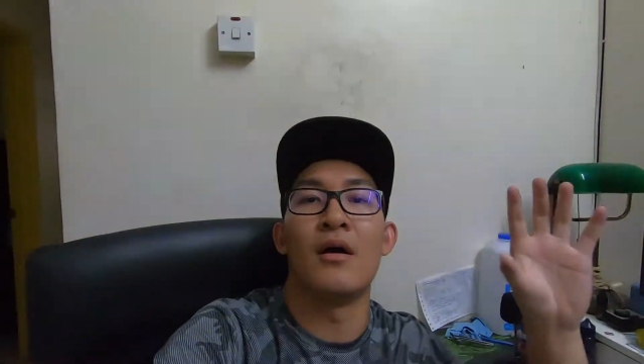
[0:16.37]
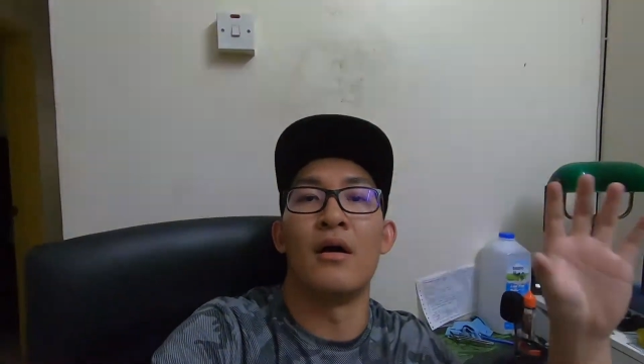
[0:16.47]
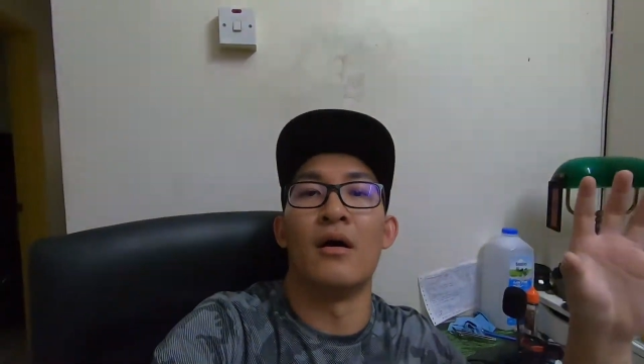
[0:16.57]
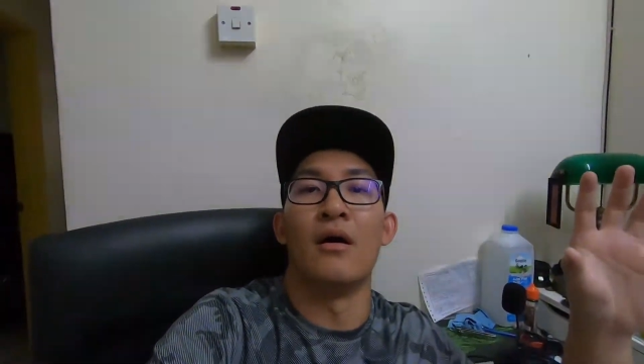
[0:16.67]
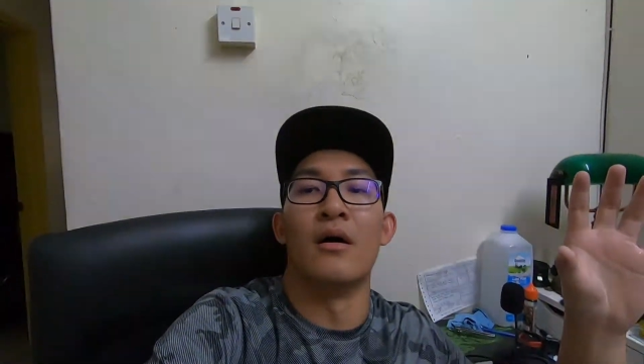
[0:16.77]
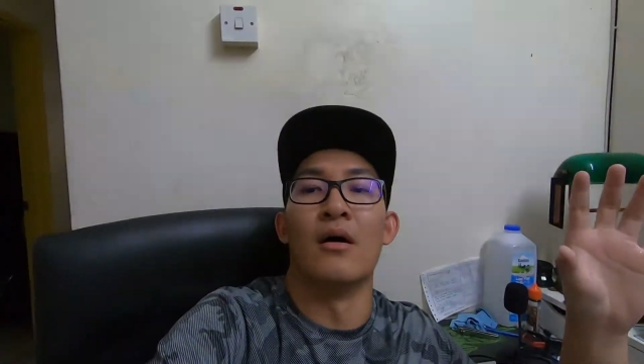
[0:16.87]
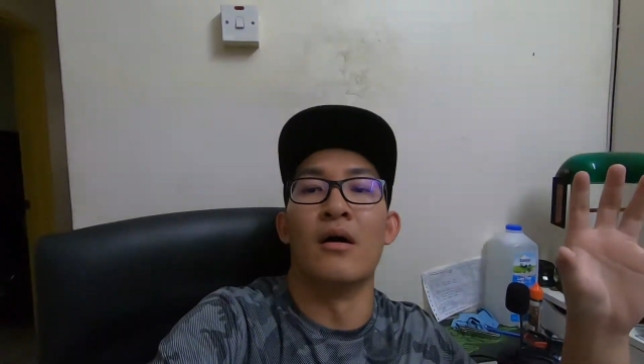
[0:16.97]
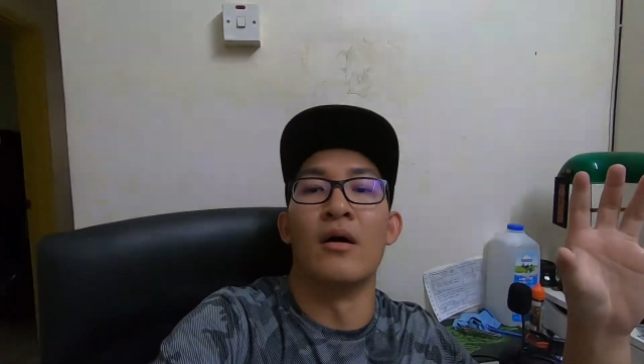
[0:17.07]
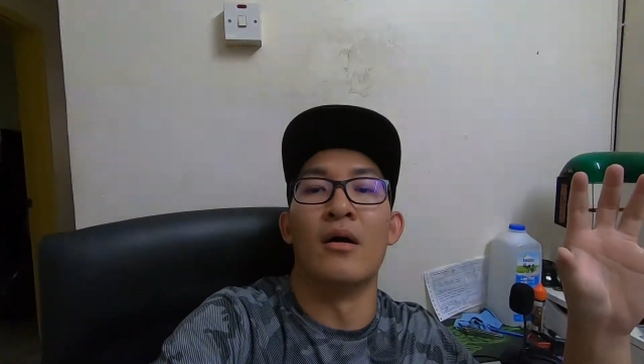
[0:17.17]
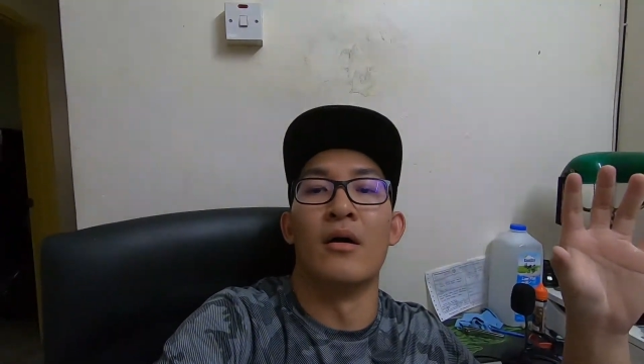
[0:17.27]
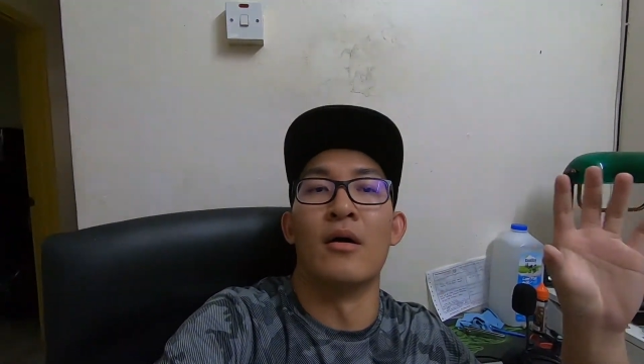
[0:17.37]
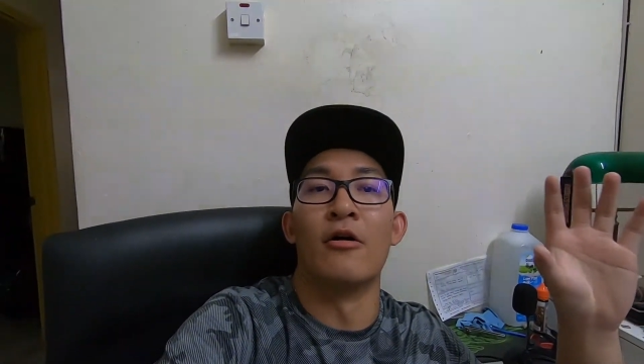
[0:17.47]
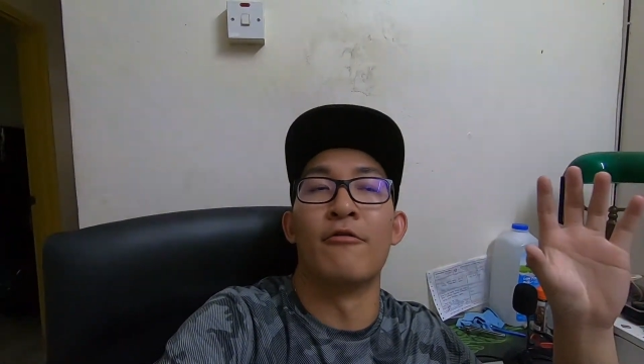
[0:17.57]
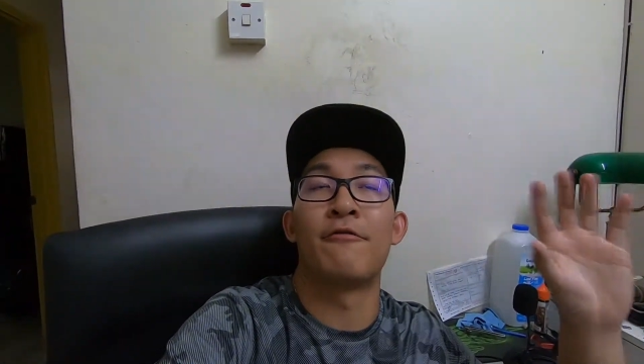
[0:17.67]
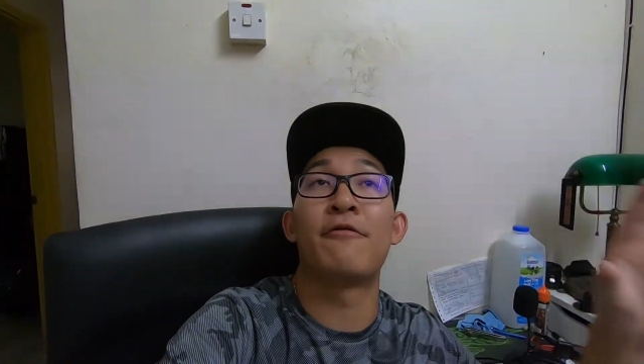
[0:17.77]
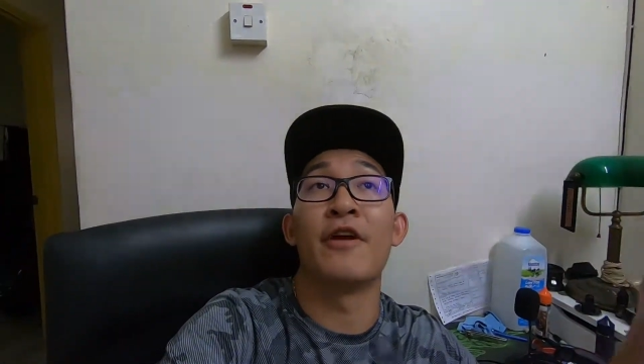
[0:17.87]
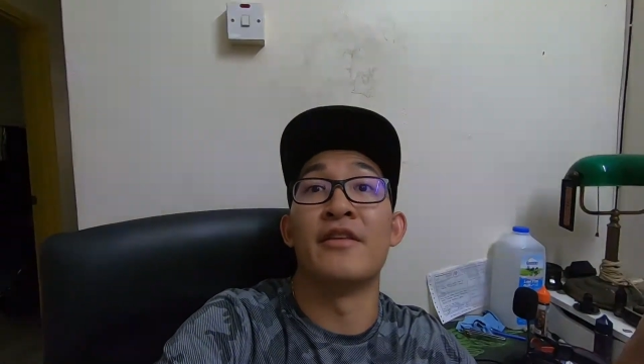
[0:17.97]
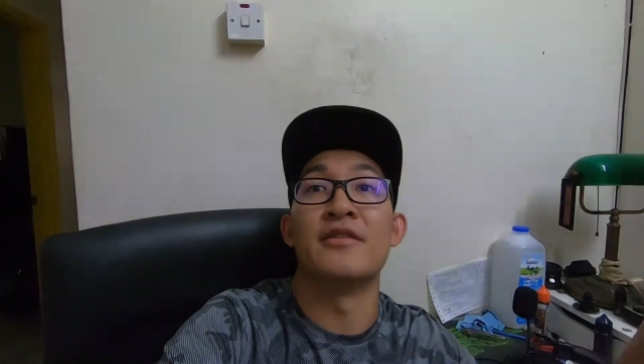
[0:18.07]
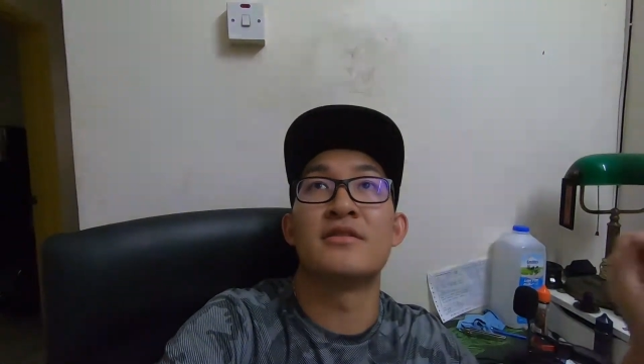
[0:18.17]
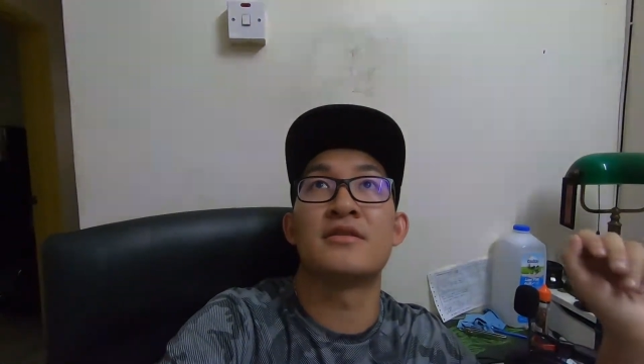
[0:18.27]
uh,
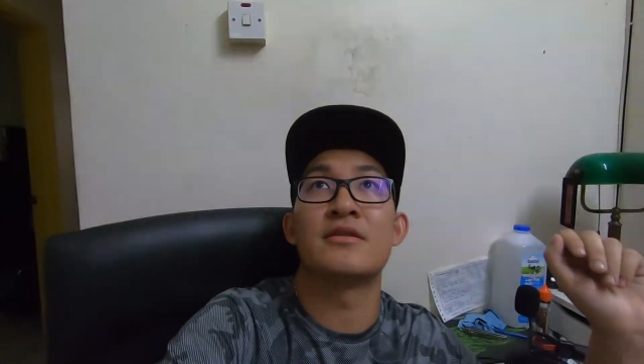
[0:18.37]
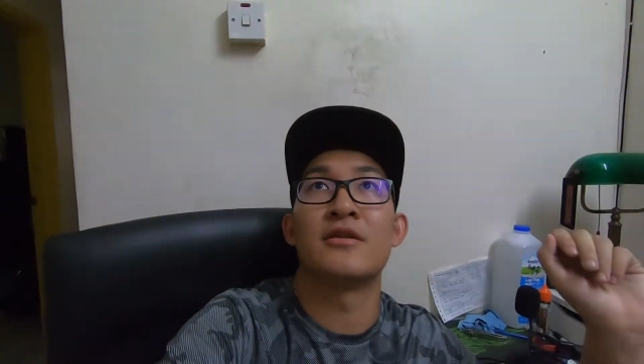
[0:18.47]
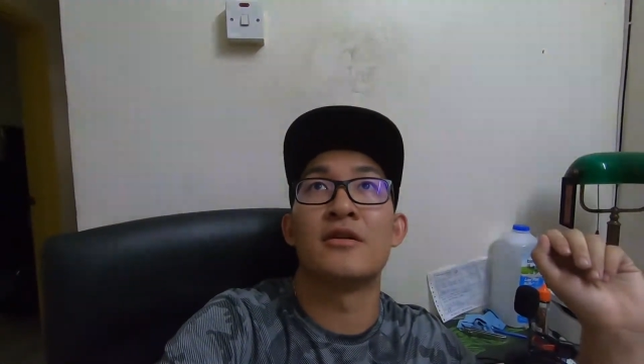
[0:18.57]
friends